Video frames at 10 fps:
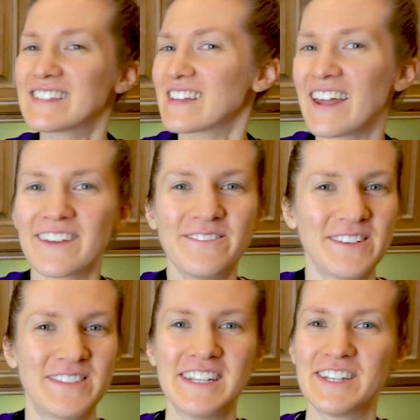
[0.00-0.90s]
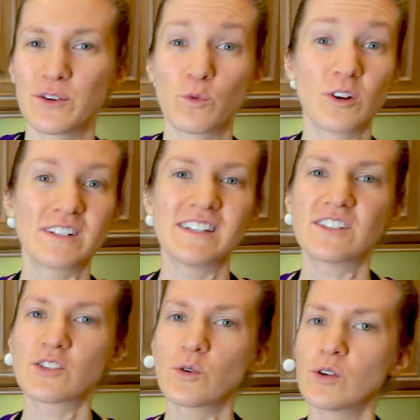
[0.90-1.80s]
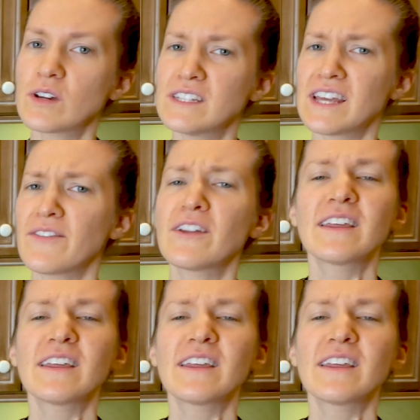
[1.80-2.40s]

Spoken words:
got a 15-year warranty, so you can definitely